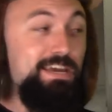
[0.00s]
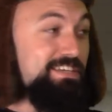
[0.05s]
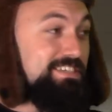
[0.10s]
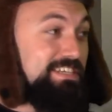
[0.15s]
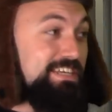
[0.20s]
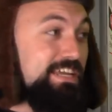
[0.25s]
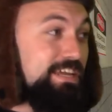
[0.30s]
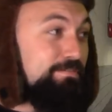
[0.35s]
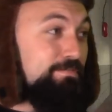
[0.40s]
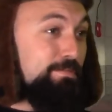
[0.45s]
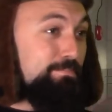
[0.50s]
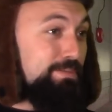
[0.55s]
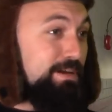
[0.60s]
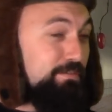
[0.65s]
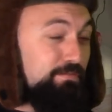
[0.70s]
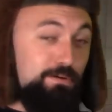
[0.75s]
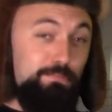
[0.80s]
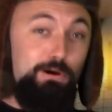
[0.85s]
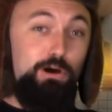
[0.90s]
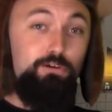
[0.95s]
to even be
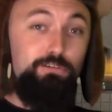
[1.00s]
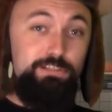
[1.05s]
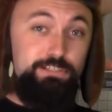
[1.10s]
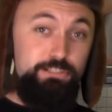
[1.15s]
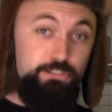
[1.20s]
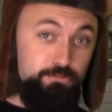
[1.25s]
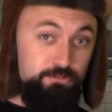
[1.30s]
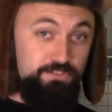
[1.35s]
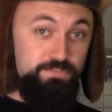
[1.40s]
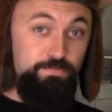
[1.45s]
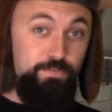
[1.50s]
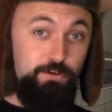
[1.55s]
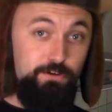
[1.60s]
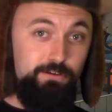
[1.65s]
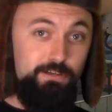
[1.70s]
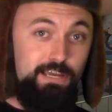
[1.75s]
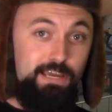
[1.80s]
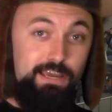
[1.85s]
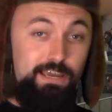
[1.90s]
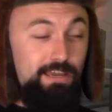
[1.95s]
remotely
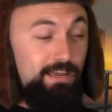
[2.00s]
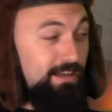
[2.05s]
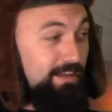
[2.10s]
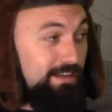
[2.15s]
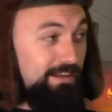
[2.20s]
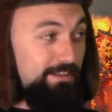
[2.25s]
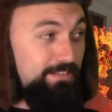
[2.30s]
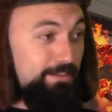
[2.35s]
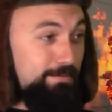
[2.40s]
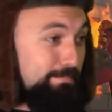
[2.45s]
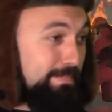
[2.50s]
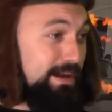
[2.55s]
useful. The